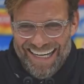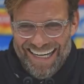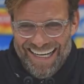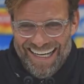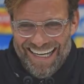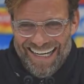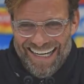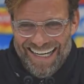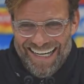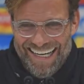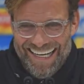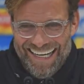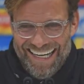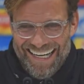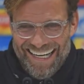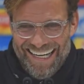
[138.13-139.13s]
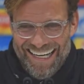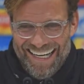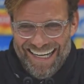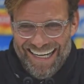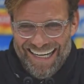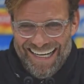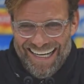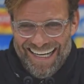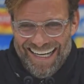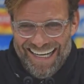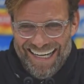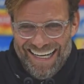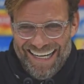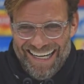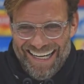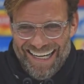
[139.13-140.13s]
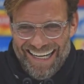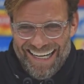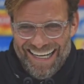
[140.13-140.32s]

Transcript: No one is speaking in this clip.